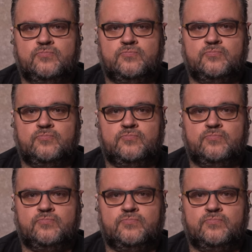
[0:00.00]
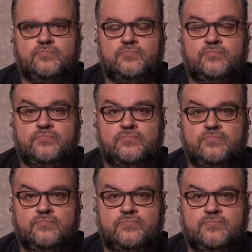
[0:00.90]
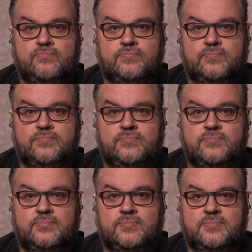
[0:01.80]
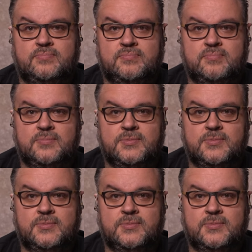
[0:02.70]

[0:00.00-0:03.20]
[no speech]